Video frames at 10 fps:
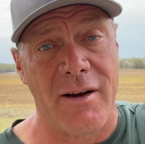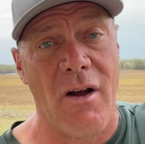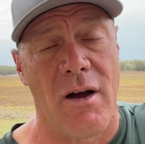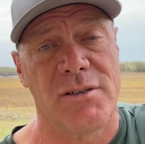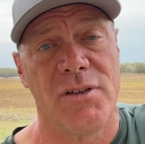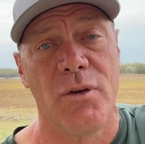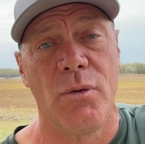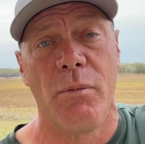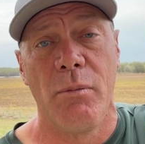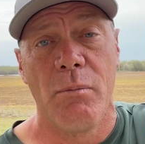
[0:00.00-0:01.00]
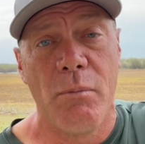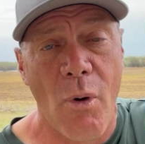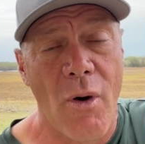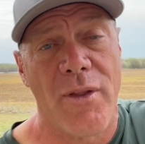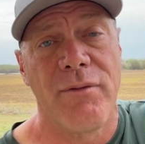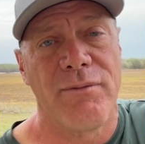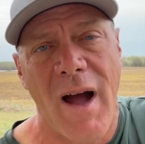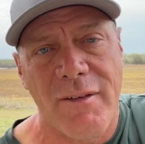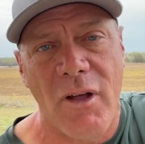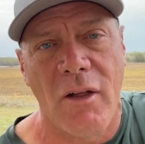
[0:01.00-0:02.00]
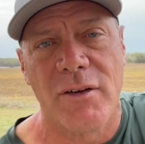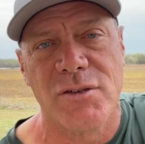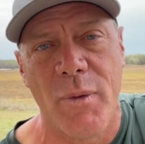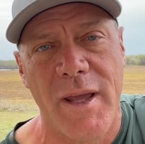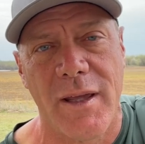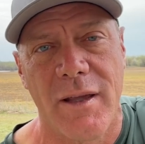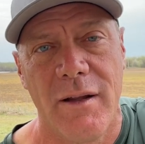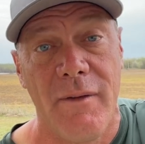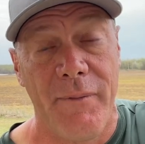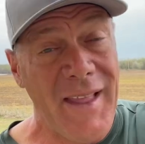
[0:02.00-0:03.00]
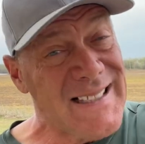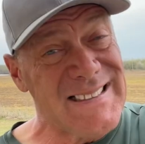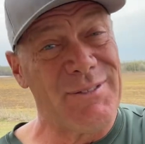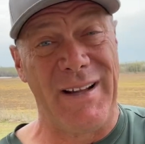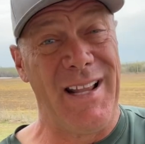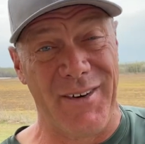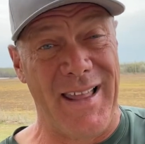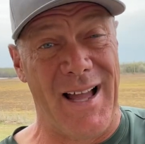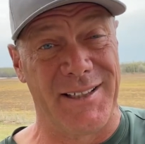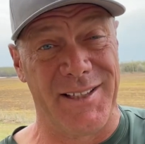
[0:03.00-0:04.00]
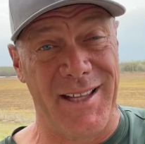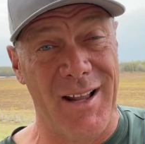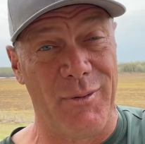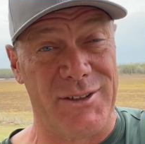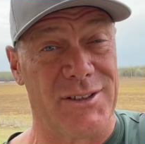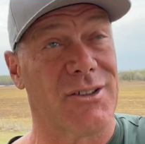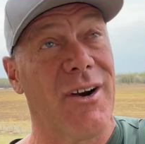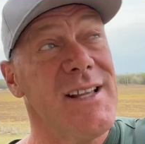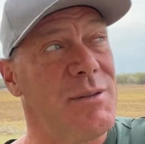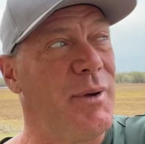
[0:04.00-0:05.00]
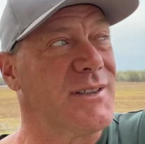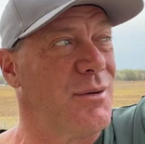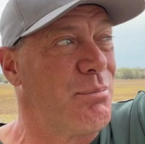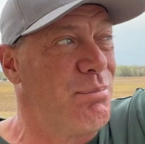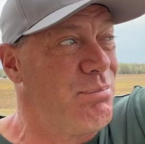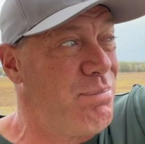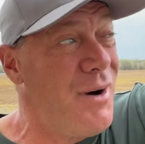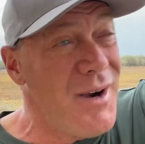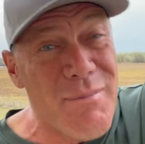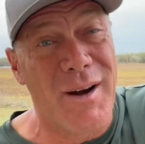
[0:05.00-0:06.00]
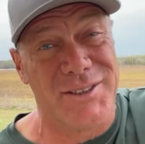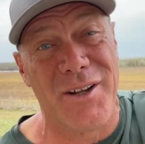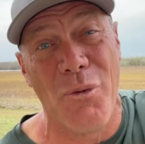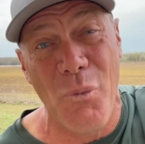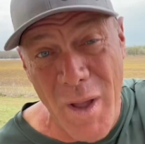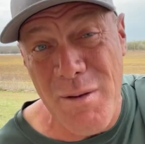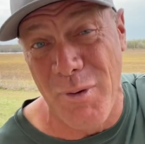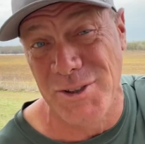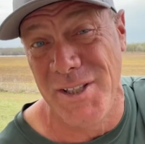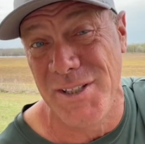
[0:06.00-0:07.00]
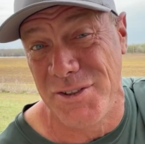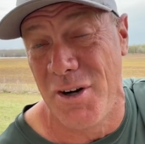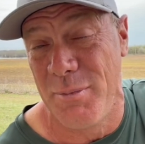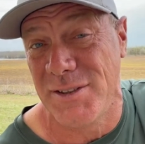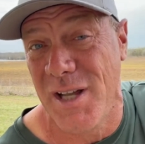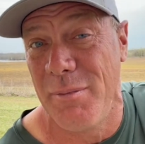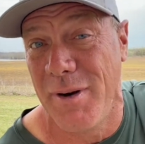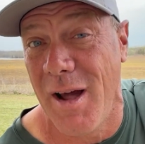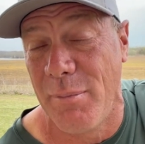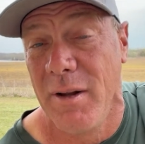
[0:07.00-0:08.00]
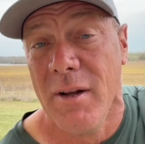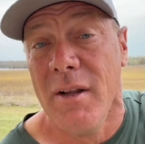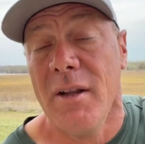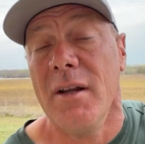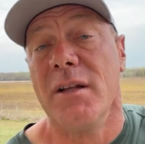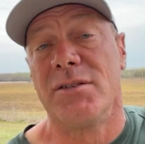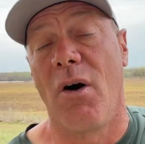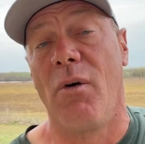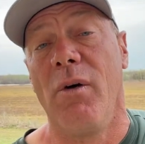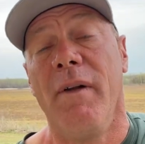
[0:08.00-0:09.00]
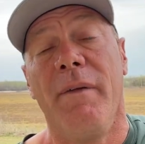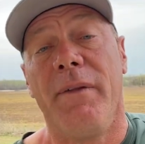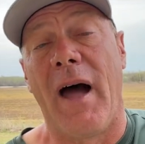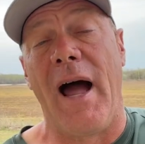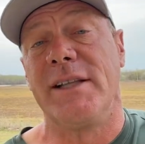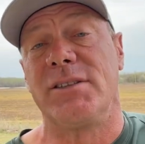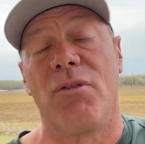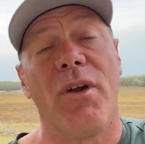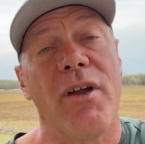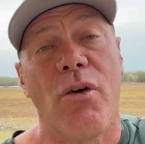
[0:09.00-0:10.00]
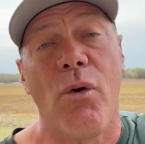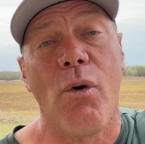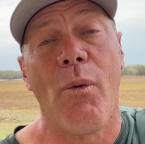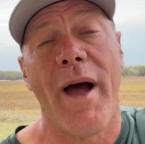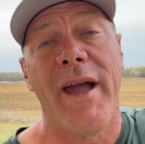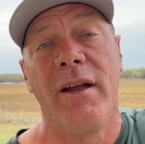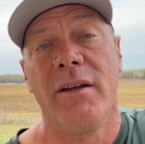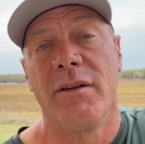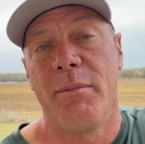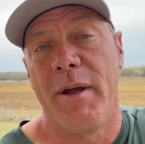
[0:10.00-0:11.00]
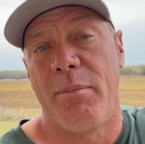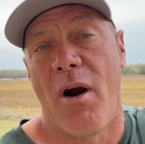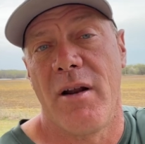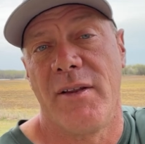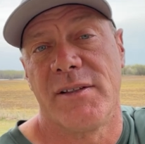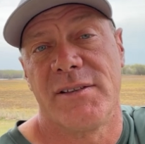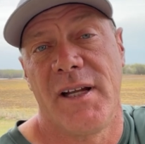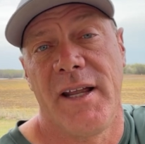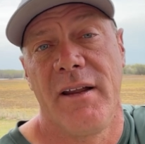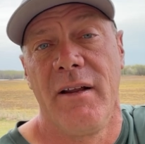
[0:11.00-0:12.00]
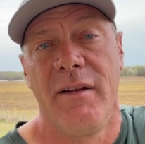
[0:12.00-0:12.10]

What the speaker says: cost you more than $5 a week. And that's if I never cash again, which is crazy because I'm pretty much gonna win most of these tournaments coming up. So it's a really cool way to be a part of this thing